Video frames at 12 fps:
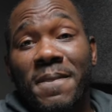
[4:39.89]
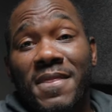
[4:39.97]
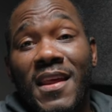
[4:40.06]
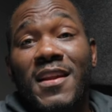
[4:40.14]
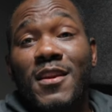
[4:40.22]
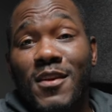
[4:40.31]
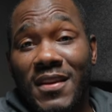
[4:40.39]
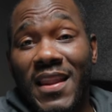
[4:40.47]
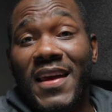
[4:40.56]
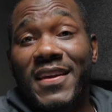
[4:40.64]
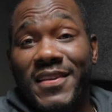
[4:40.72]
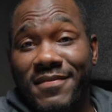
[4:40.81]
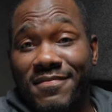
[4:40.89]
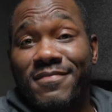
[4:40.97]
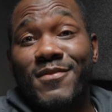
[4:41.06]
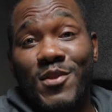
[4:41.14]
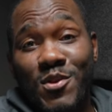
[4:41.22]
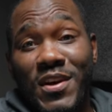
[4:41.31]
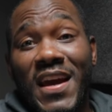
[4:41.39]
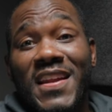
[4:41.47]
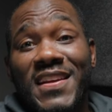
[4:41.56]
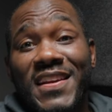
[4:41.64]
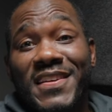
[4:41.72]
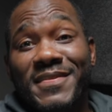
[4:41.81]
They look like you
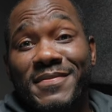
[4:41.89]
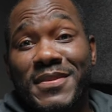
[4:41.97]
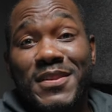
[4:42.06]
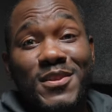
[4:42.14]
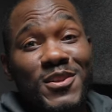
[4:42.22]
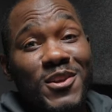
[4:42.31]
getting it.